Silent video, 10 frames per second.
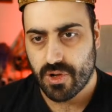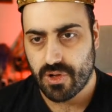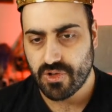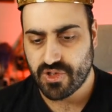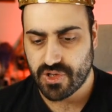
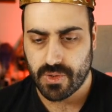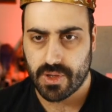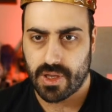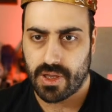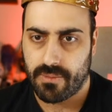
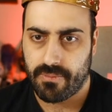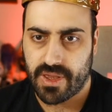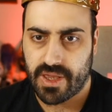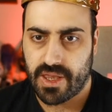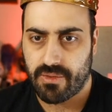Also
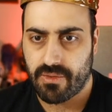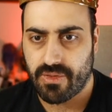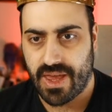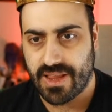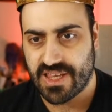here on the
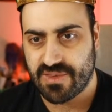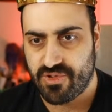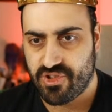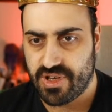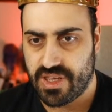head
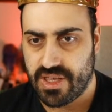especially,